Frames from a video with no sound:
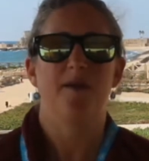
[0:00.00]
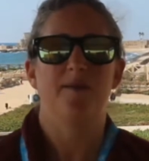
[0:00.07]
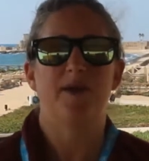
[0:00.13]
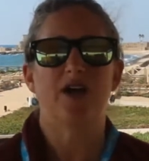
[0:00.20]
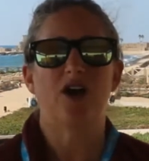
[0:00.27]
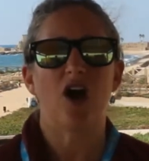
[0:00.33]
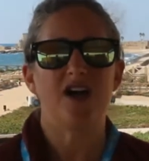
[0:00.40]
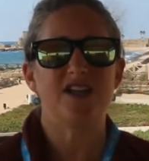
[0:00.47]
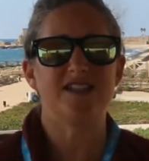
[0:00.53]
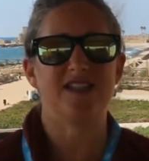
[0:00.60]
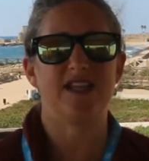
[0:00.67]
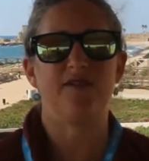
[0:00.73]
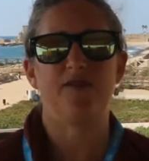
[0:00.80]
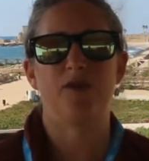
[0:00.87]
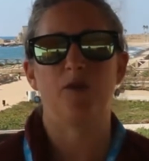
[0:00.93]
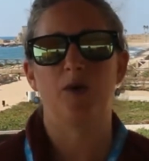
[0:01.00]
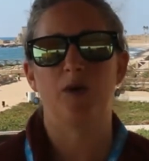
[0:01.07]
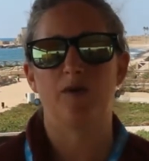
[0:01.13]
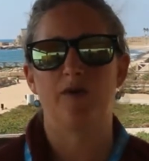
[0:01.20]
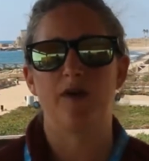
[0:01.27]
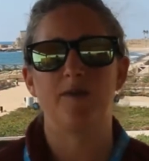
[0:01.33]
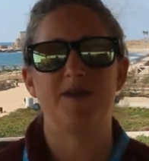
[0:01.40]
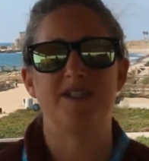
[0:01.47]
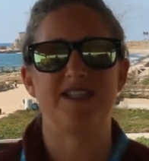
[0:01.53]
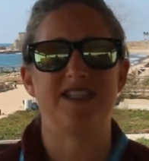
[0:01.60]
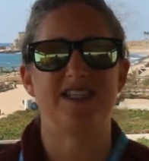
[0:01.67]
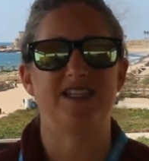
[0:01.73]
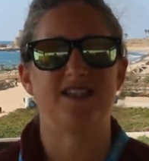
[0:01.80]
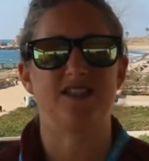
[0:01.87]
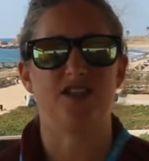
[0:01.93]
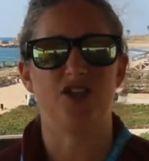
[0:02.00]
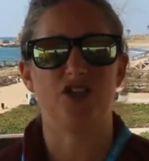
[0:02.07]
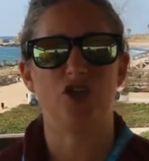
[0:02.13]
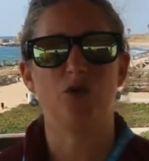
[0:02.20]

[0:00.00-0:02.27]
Because if you were a Roman citizen,